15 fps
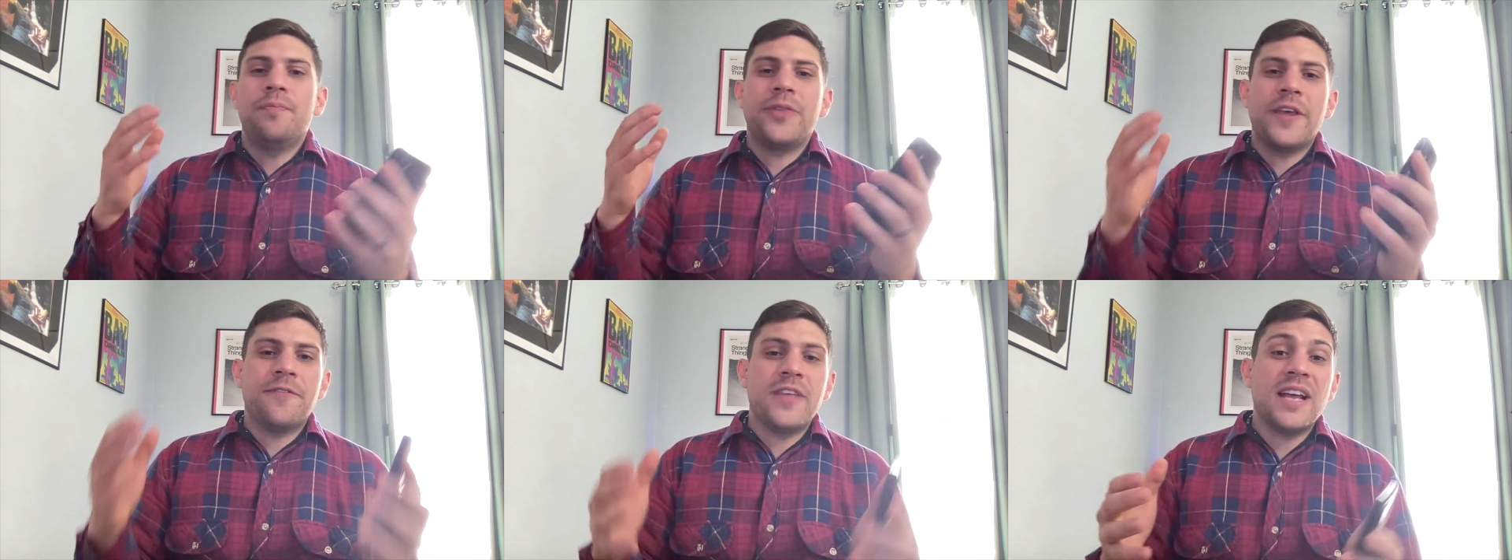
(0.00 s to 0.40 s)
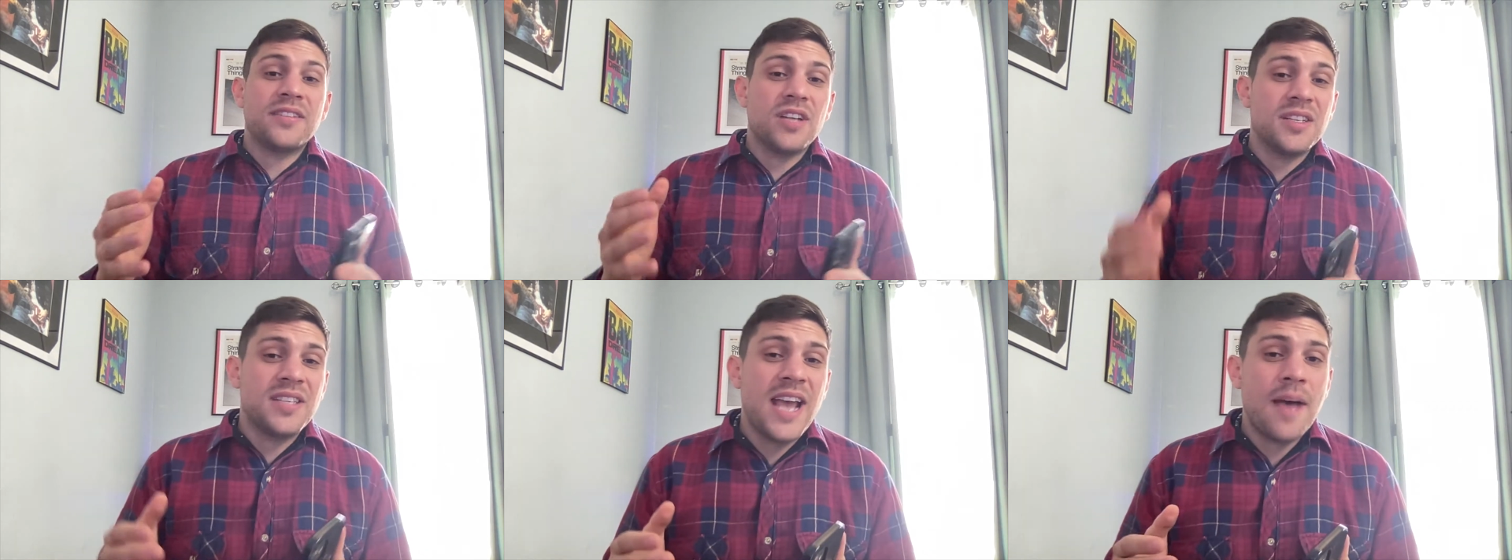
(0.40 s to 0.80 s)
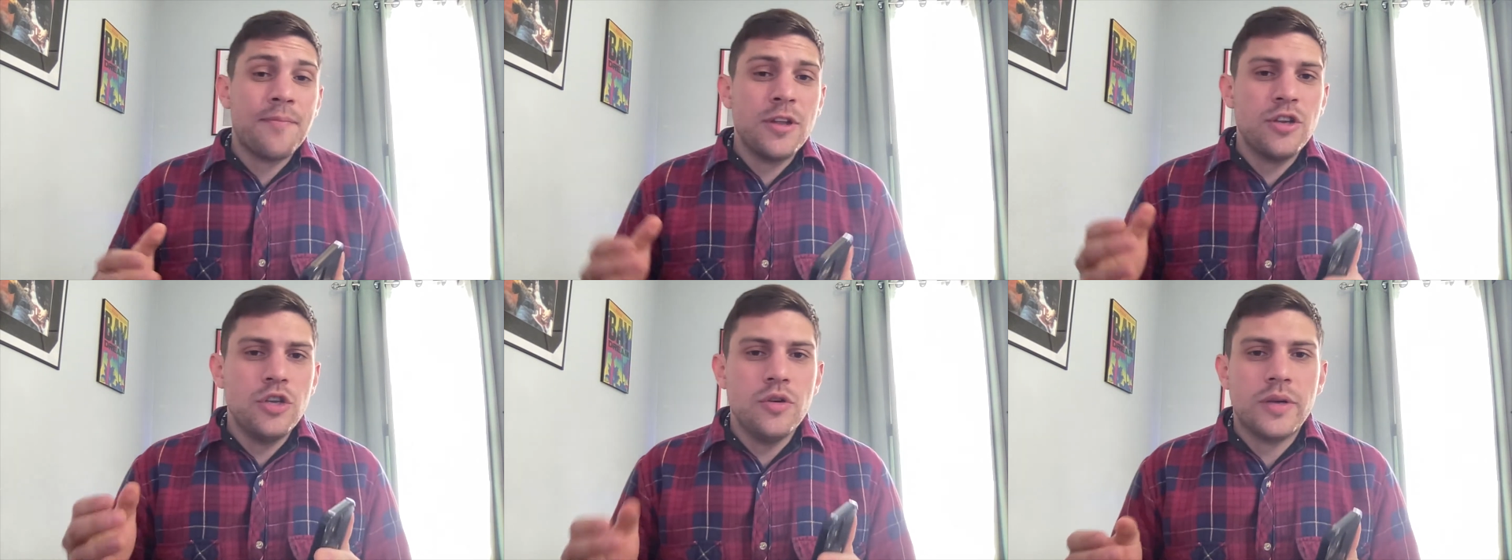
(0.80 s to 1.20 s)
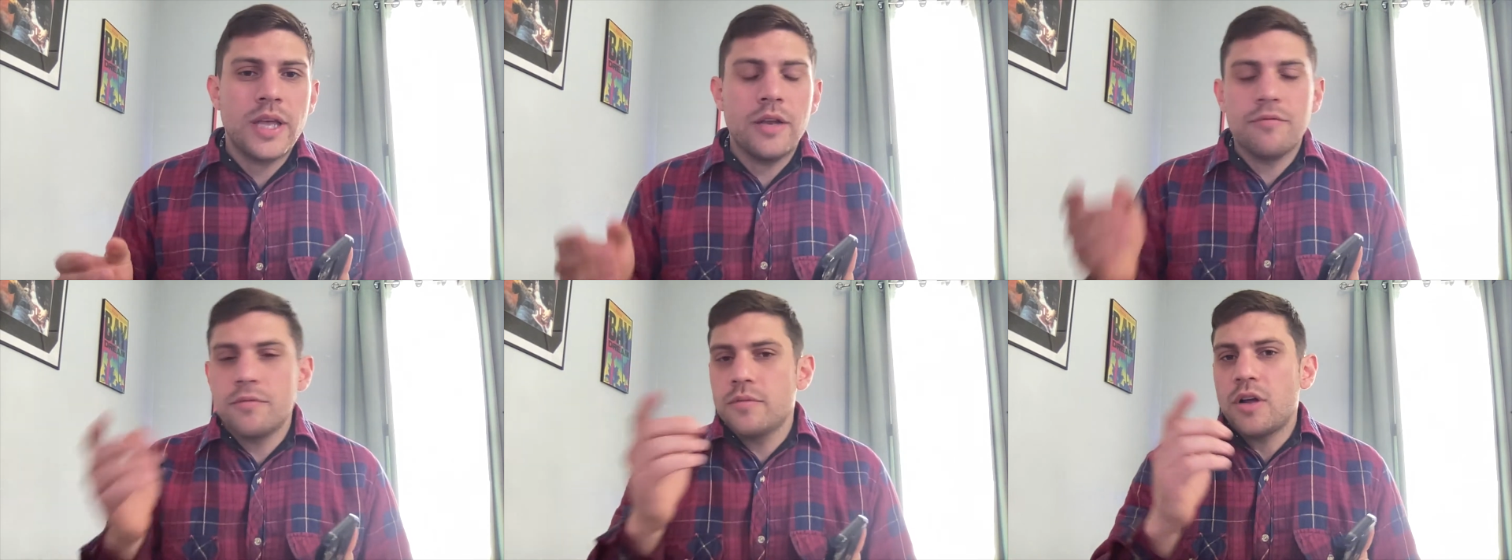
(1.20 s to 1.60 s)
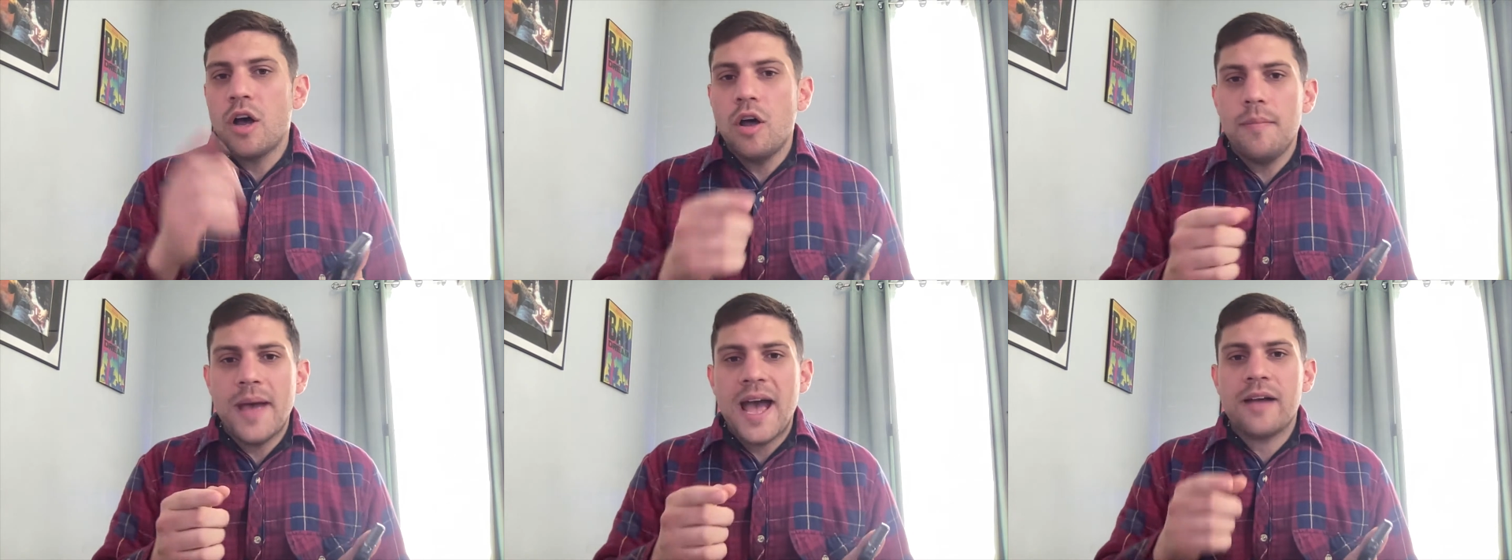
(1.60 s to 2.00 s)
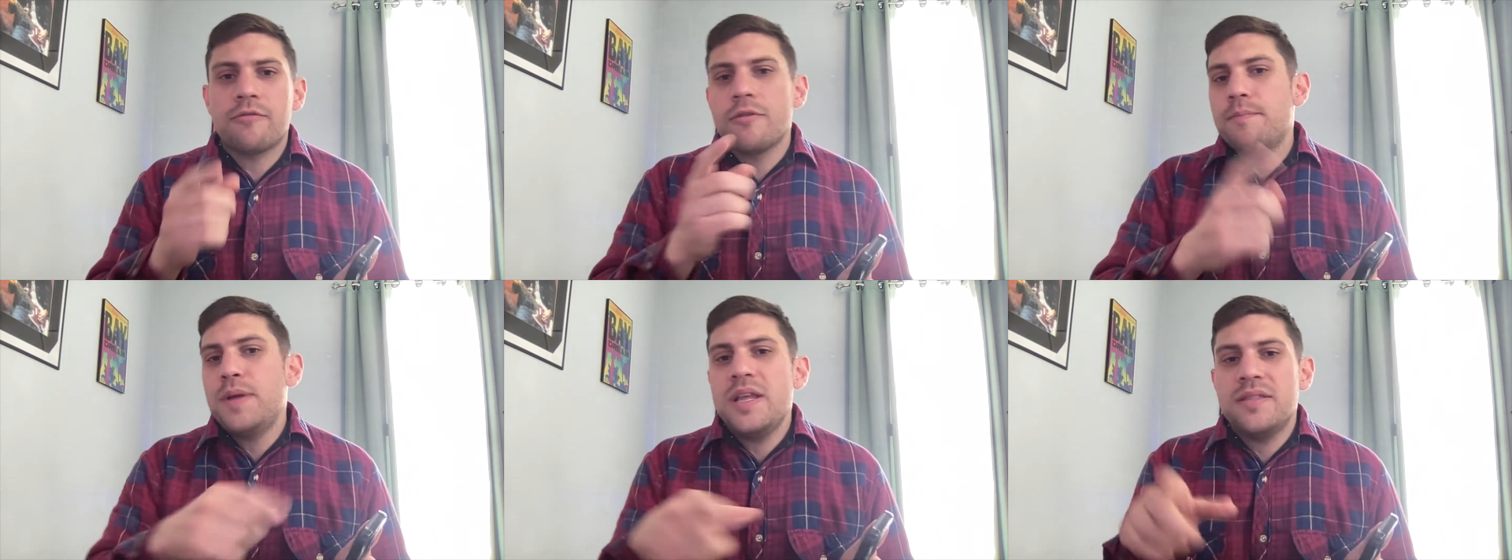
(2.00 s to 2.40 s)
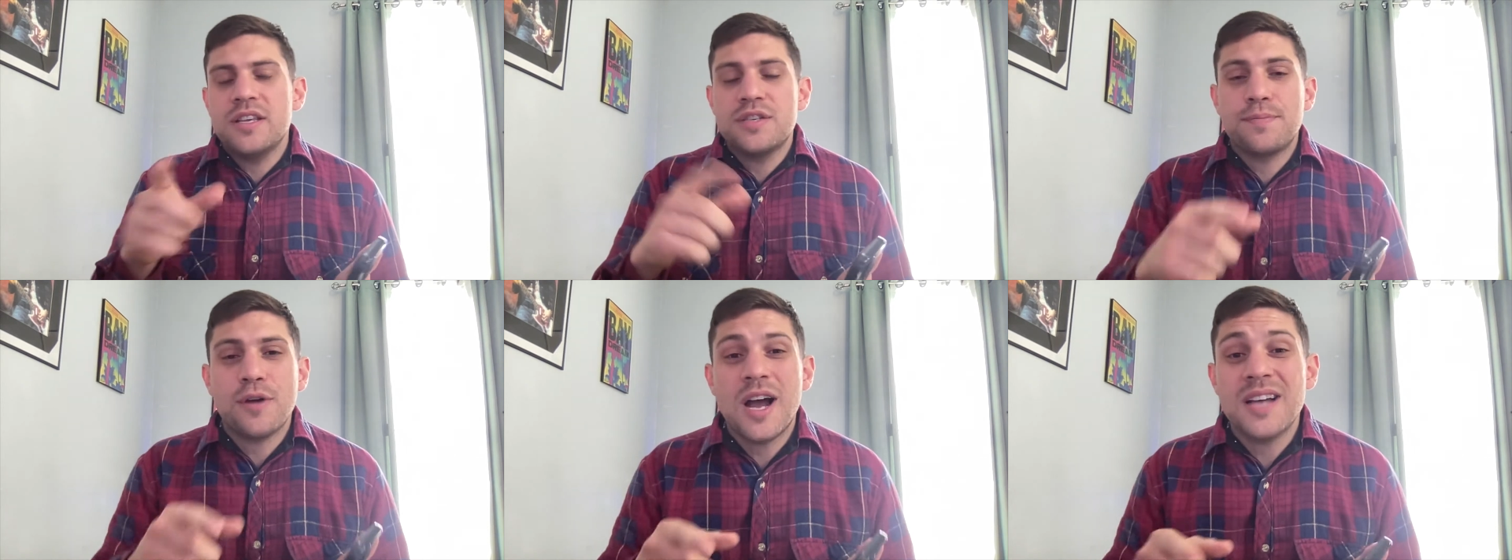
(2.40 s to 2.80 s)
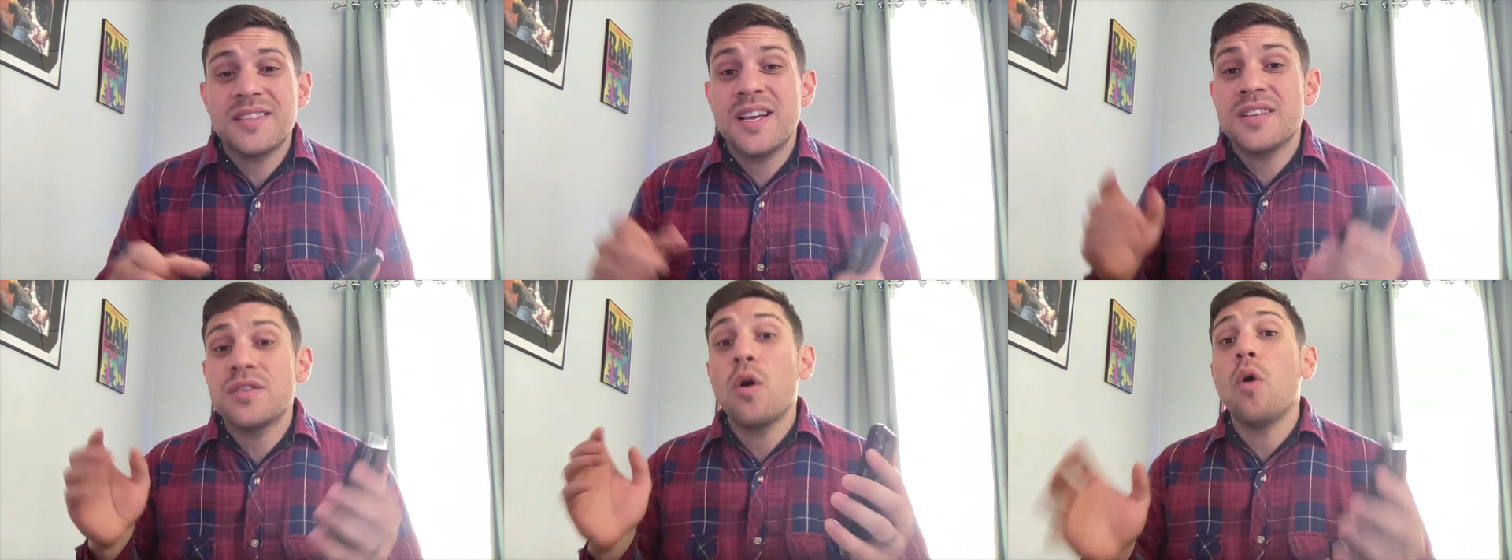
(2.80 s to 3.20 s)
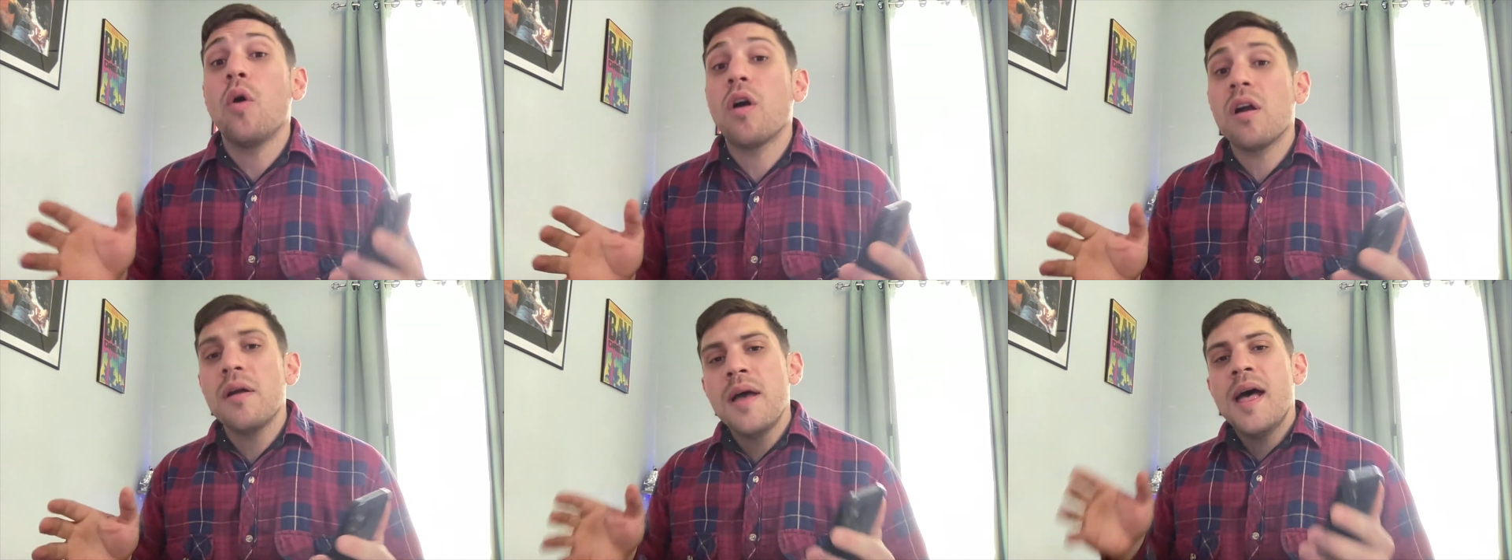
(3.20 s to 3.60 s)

If that does happen, you can call back, repeat this process, or